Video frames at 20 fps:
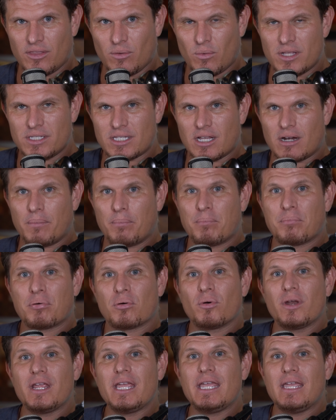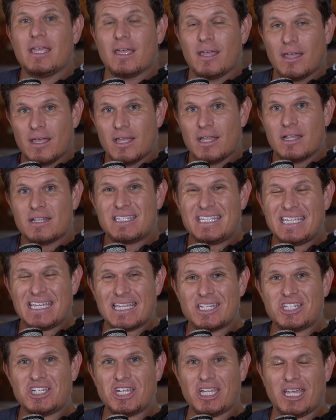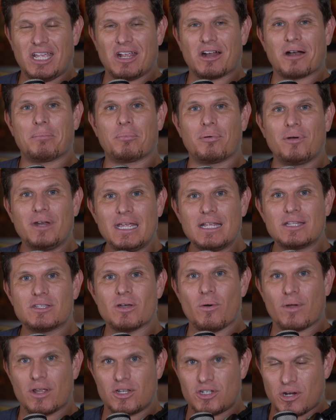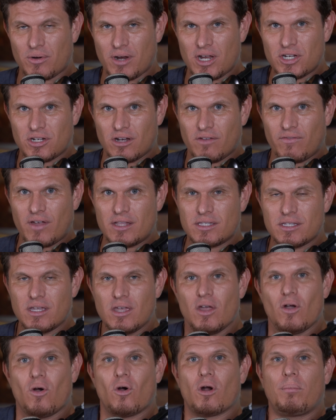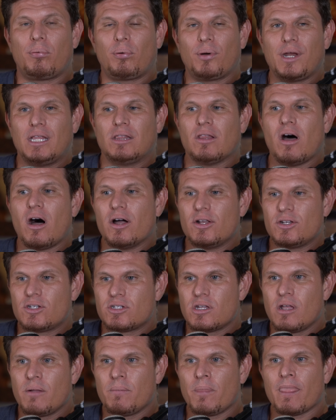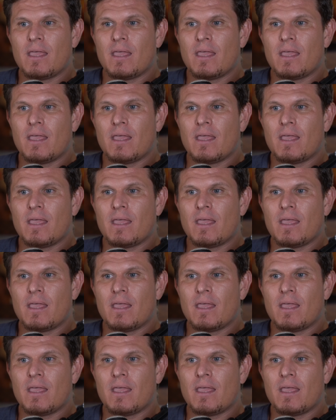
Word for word: the ones that are pre-TGE or pre-token generation event or pre-launch.